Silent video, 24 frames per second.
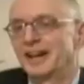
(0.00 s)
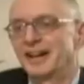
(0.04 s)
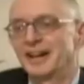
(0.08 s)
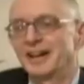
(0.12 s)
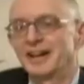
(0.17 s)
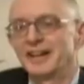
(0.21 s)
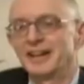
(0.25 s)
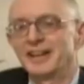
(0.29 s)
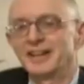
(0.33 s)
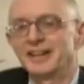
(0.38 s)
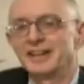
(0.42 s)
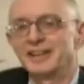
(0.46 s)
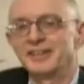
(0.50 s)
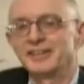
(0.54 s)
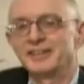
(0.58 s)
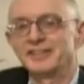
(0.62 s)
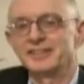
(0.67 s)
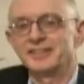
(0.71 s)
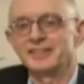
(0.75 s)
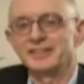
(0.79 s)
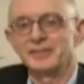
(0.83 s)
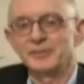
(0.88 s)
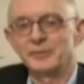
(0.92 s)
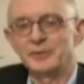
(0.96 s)
Uh,
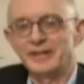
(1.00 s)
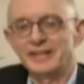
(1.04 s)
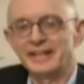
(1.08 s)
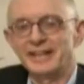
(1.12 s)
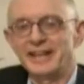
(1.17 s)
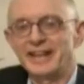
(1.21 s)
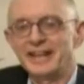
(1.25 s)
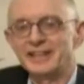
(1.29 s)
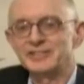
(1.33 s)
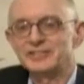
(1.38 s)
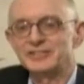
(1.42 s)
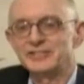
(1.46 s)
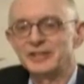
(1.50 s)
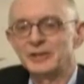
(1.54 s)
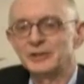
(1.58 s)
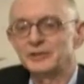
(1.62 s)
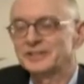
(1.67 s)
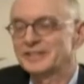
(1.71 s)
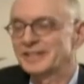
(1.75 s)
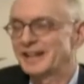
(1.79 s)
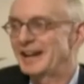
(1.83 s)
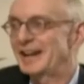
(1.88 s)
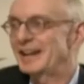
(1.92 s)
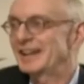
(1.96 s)
well, it has, no
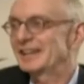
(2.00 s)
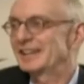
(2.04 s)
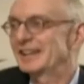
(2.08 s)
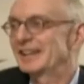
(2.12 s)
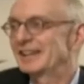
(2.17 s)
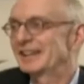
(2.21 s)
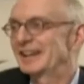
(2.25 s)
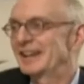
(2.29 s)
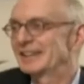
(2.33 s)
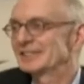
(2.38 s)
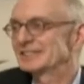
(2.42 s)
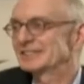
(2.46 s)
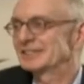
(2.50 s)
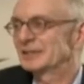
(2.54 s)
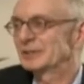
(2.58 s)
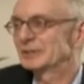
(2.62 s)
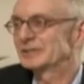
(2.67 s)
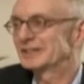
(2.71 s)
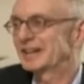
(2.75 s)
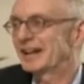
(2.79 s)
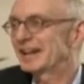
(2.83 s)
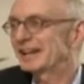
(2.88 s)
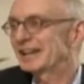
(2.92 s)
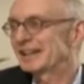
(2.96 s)
line? it has no
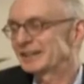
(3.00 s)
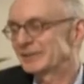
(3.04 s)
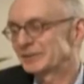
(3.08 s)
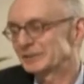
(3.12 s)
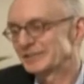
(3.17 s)
dialogue.